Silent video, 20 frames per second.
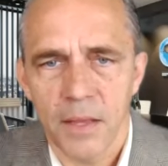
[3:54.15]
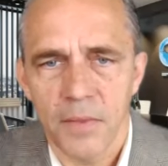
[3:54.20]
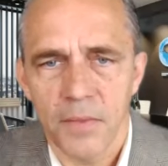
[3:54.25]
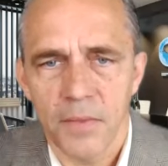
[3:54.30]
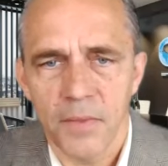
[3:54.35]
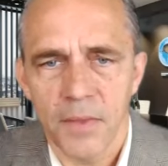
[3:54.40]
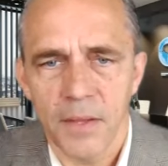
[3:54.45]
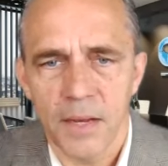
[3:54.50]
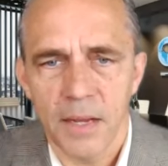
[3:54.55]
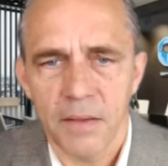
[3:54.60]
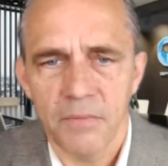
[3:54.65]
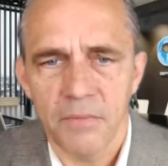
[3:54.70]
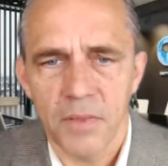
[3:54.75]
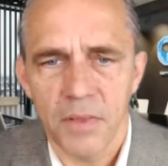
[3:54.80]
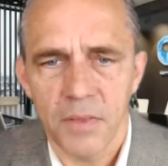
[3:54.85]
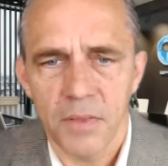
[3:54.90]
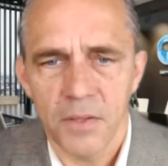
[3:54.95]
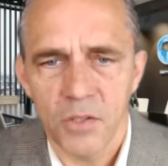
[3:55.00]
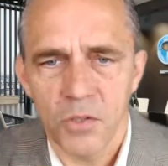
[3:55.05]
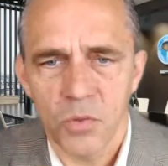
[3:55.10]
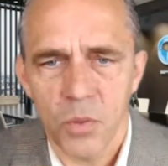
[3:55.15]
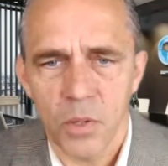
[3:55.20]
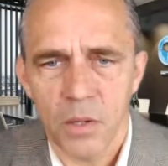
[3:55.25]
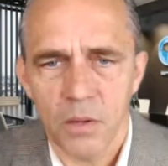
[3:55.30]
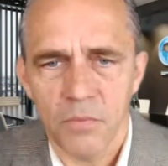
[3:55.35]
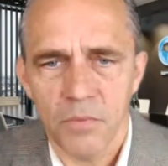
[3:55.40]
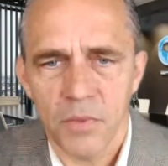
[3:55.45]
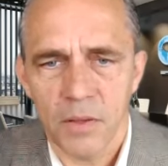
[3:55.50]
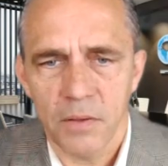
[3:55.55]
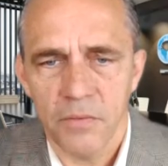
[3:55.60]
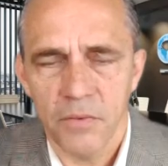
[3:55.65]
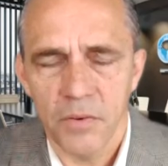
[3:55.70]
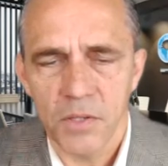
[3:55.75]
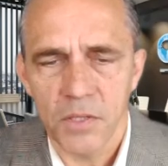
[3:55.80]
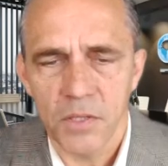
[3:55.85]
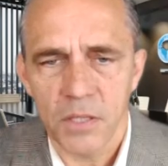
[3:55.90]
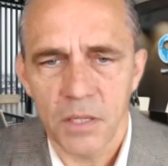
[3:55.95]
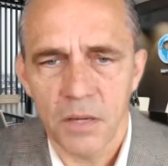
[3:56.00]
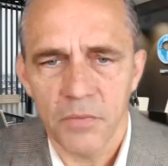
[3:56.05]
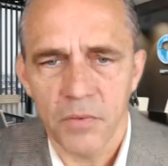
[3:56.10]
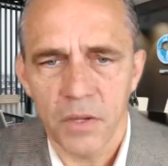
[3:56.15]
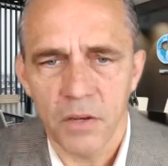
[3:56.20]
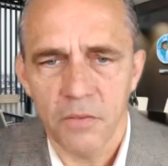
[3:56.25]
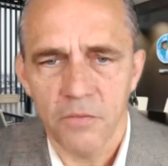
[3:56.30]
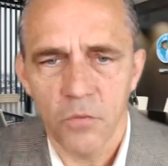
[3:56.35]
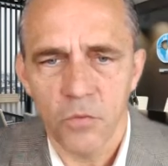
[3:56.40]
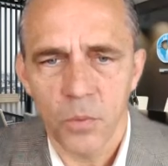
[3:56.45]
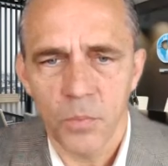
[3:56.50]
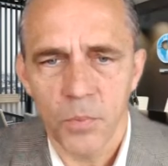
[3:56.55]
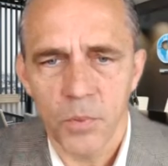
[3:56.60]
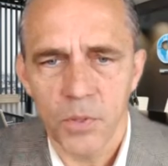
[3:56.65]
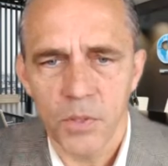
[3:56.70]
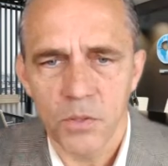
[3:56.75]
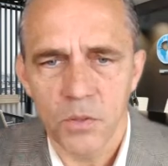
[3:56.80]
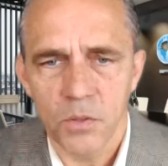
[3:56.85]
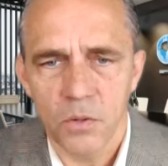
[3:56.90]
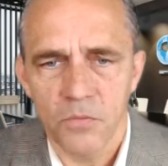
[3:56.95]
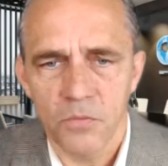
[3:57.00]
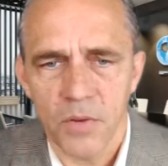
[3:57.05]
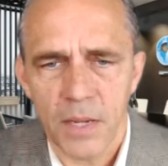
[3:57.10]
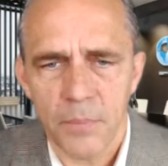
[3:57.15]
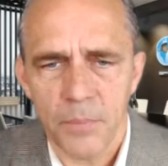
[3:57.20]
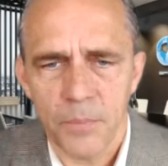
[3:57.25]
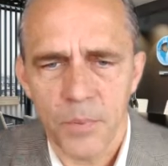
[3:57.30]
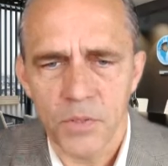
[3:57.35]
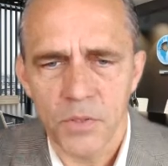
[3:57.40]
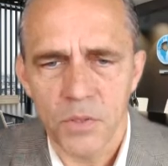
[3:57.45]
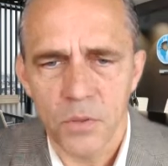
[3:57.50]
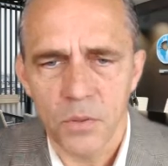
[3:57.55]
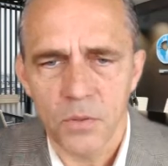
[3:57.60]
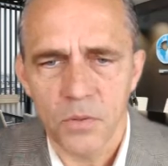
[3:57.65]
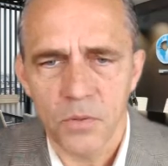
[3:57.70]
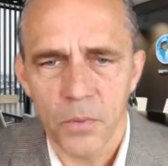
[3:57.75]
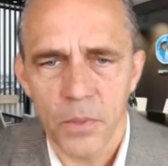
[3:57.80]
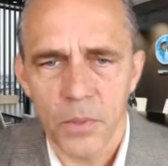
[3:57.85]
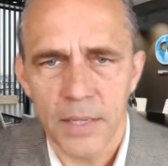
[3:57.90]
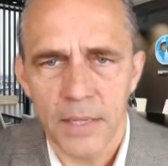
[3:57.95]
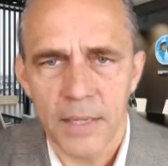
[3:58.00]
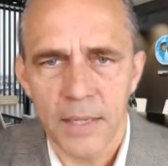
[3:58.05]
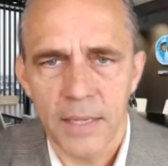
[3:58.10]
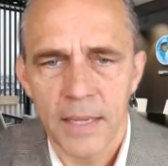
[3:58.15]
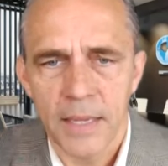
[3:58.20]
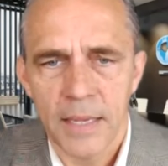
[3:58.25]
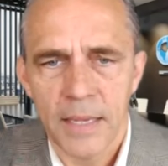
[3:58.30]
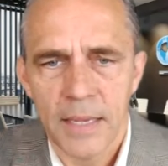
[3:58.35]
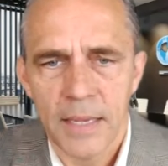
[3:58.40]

And then the 11th and the 12th, a very significant 4.0 to 5.0 earthquake